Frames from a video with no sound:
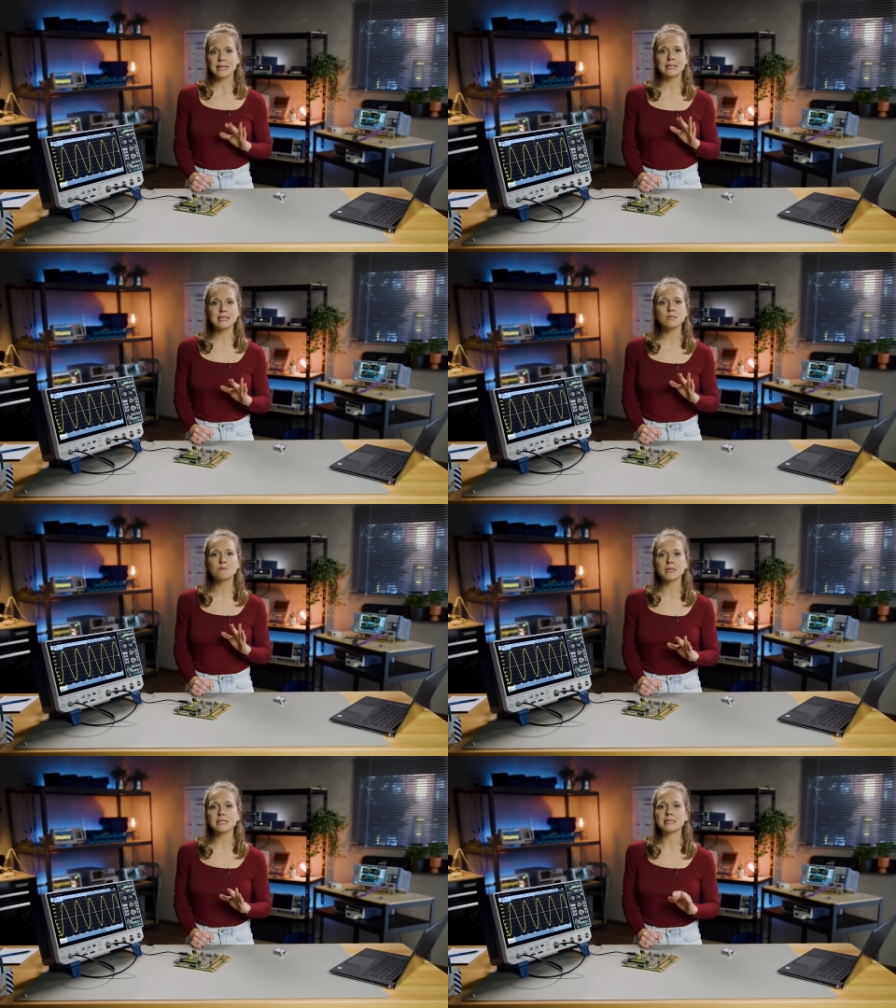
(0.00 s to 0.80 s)
This
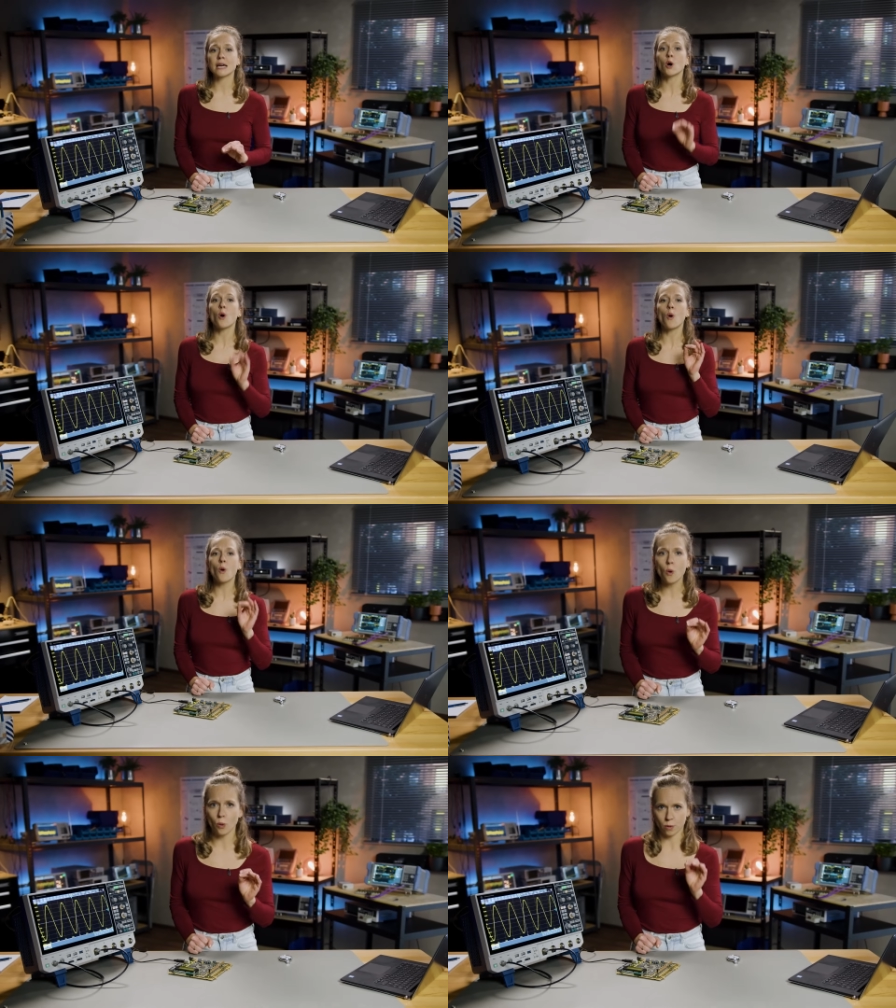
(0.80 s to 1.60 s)
means that
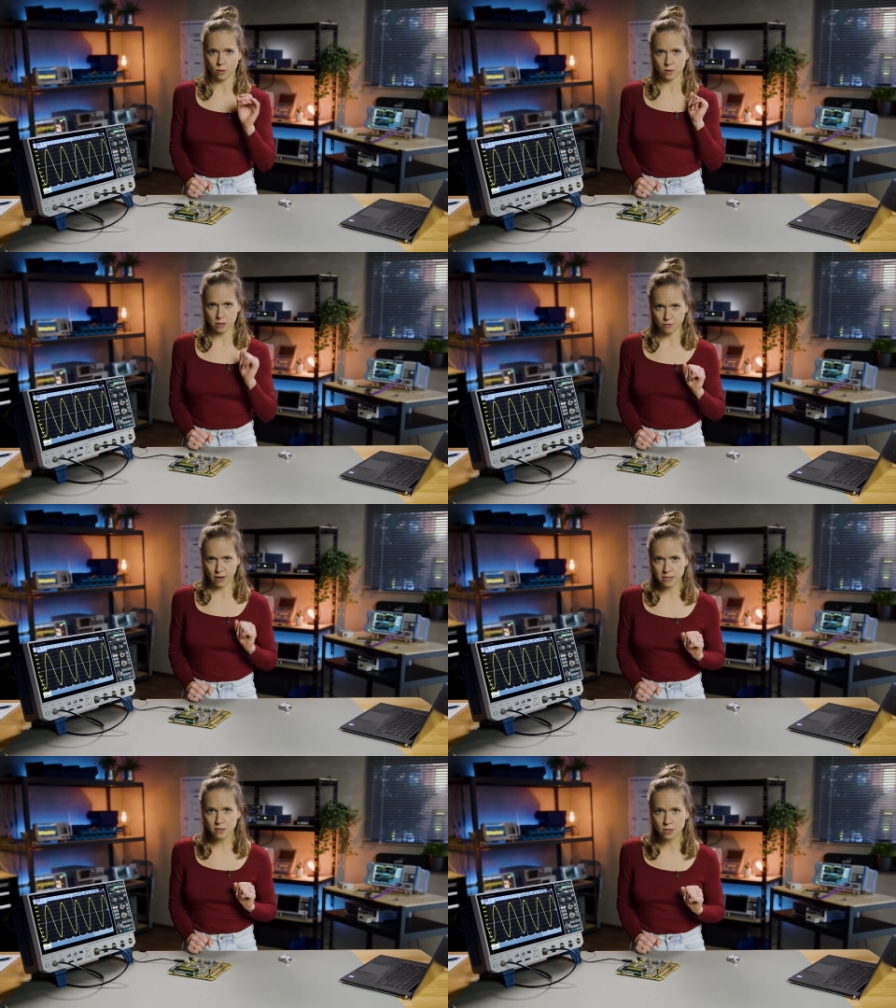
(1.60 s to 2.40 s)
all the
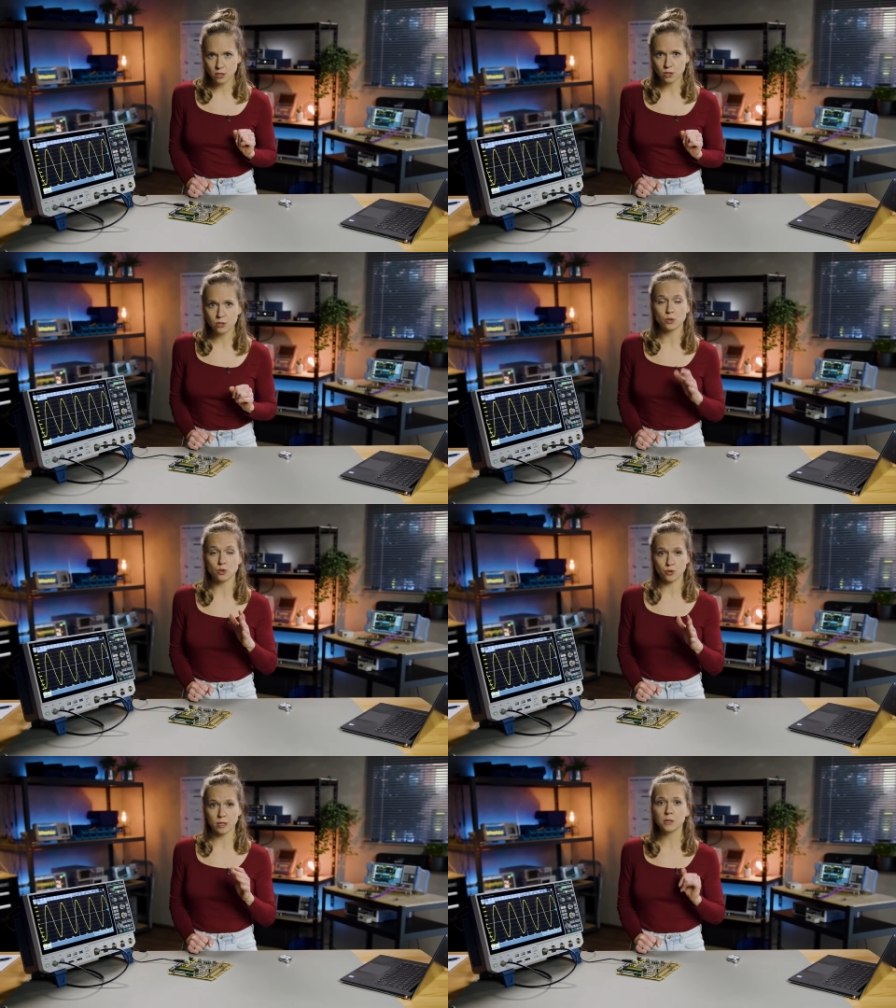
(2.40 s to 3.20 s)
defined conditions to
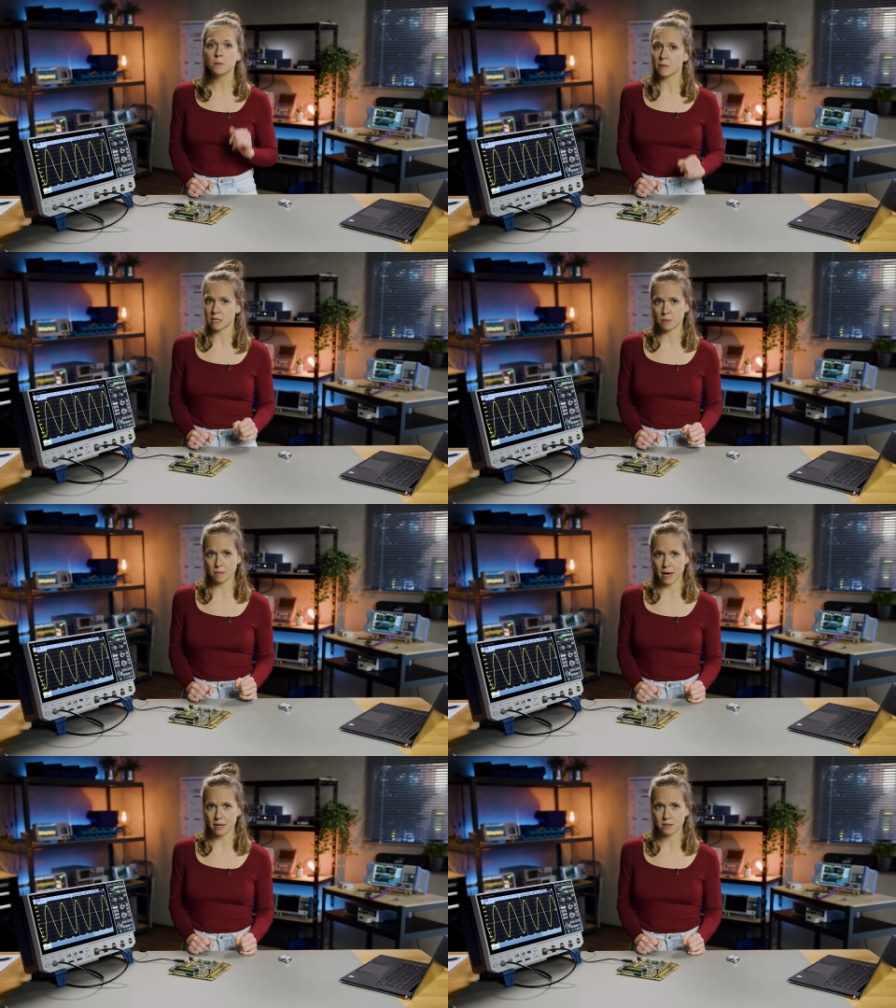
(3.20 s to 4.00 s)
trigger must be
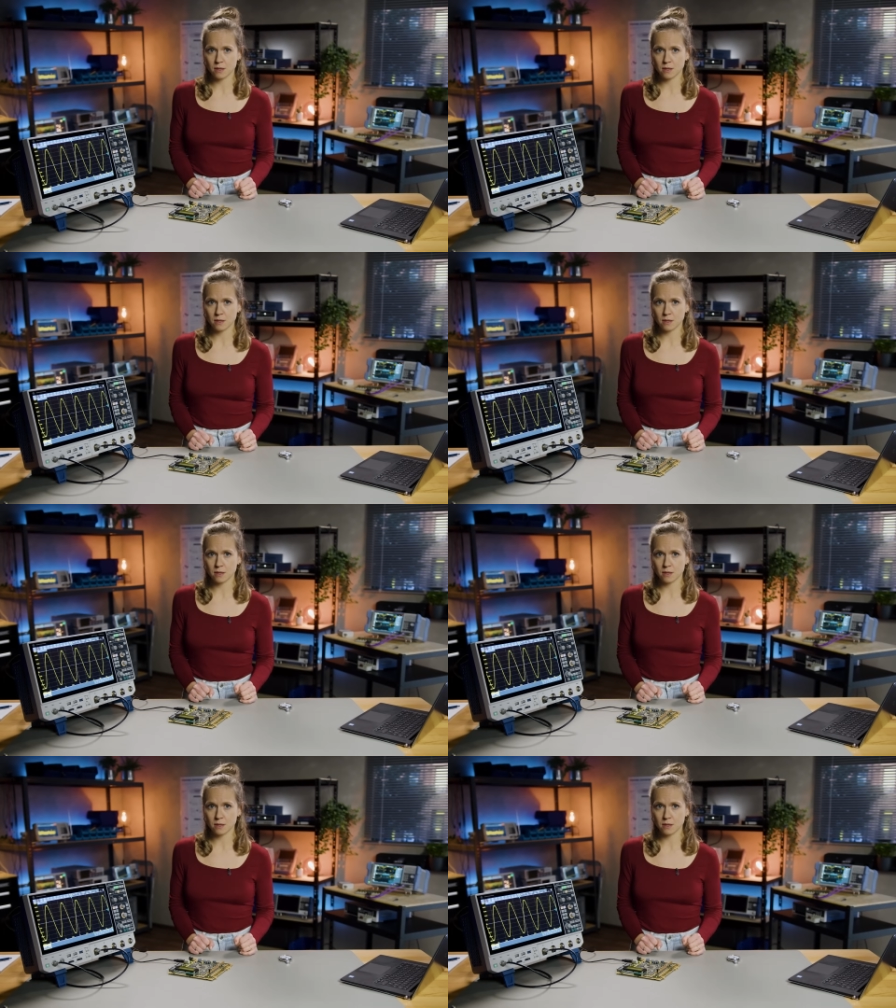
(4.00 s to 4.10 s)
met.